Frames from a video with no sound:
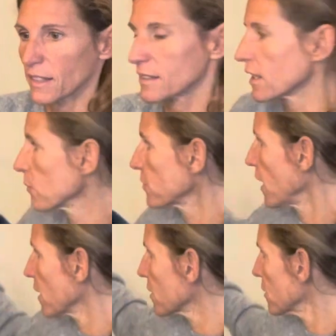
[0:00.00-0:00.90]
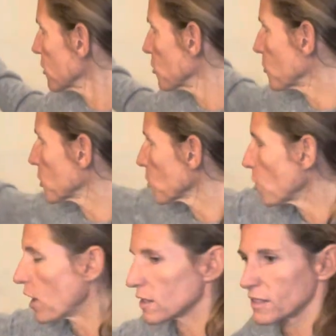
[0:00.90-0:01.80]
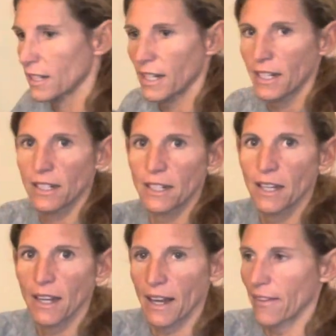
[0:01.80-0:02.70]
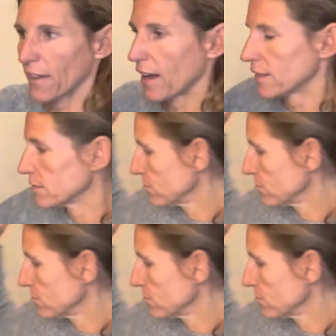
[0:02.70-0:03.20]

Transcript: same thing. You put the rods in and that,